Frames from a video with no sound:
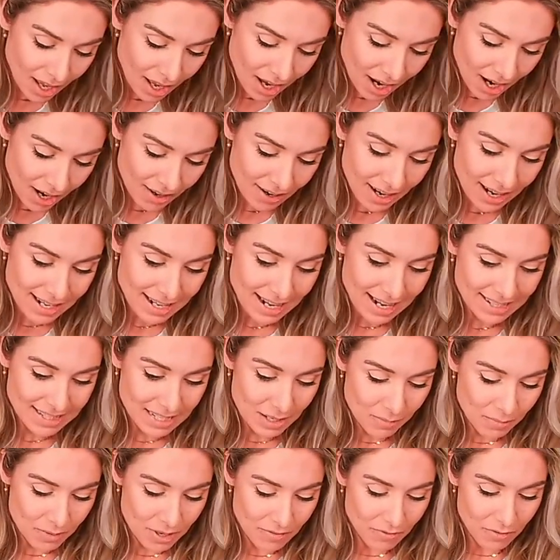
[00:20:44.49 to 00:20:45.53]
All right, next
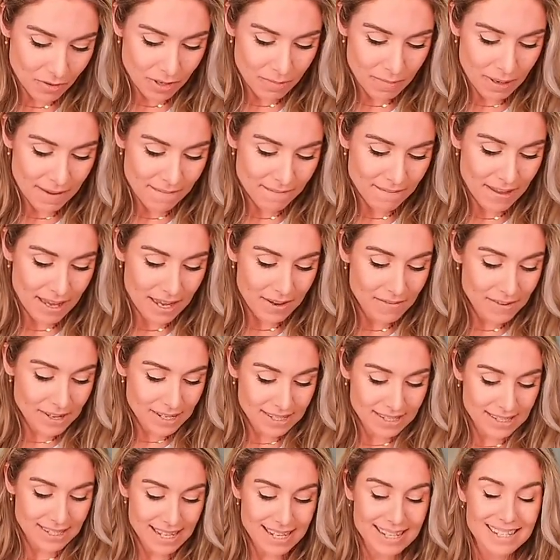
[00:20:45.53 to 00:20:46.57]
up, we have one of my
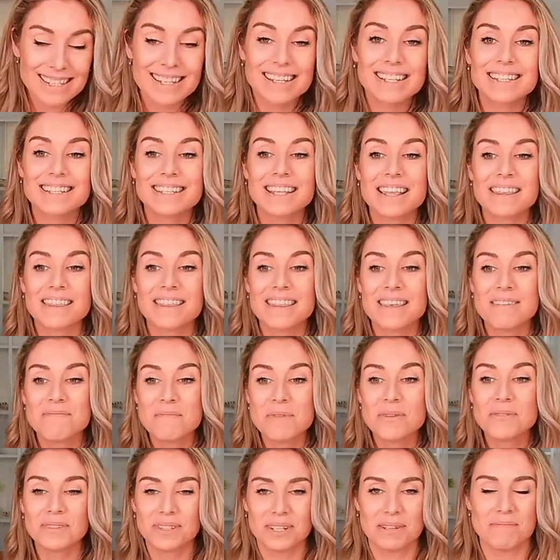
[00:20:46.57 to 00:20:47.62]
favorites. This is the
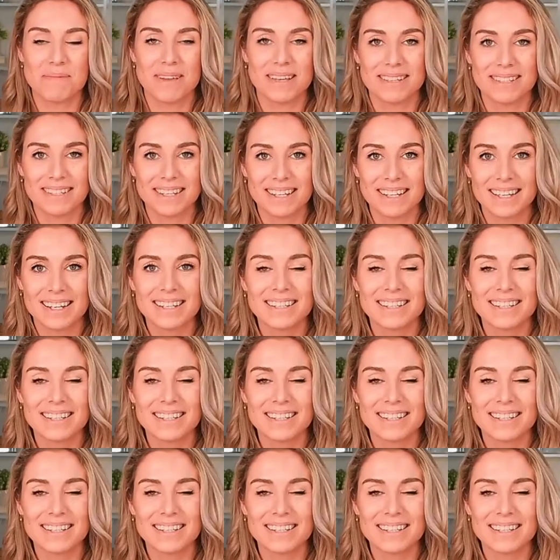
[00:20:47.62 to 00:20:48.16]
most amazing.